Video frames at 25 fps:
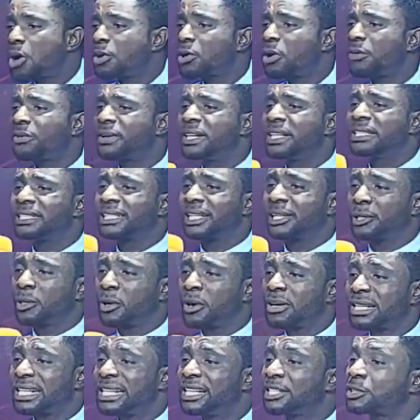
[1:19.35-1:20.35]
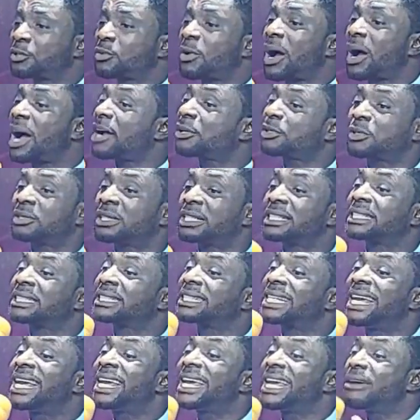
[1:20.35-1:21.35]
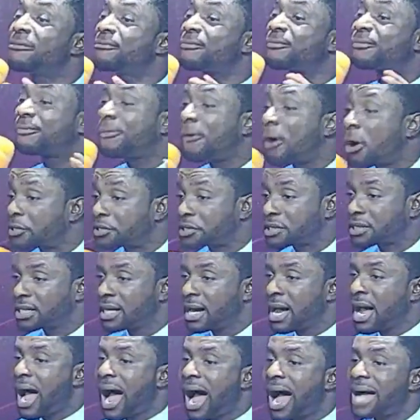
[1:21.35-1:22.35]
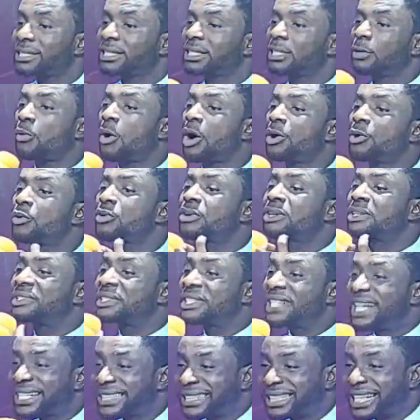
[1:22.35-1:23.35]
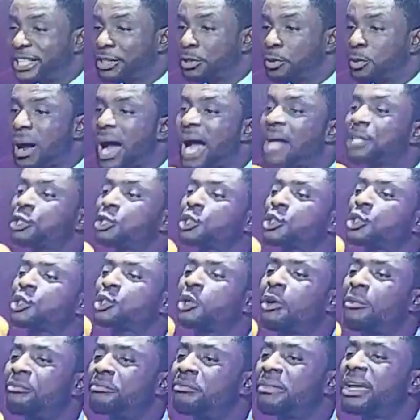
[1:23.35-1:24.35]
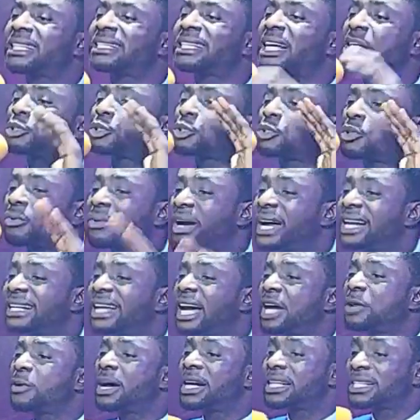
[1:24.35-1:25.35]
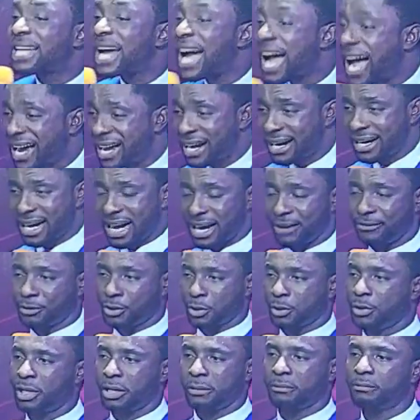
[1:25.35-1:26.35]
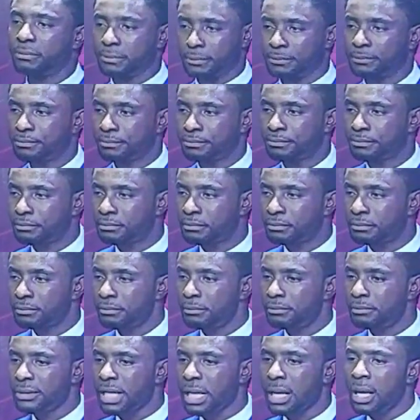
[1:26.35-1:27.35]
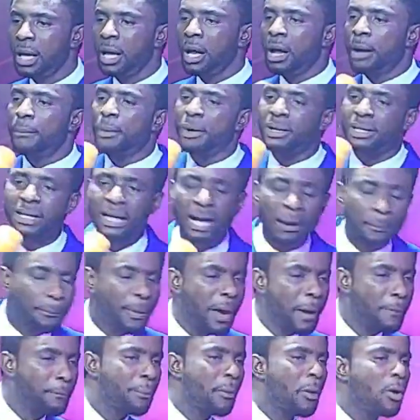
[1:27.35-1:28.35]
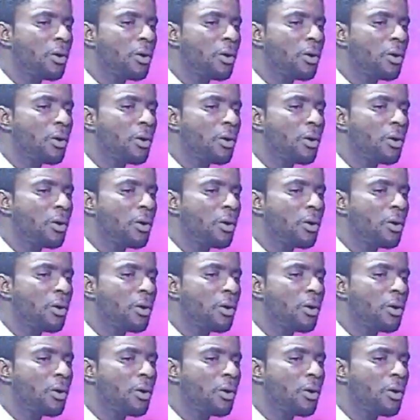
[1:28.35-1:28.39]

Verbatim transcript: to honoring the Lord is to actually see Him first as the one who created you and submit and surrender your entire life to Him. But there are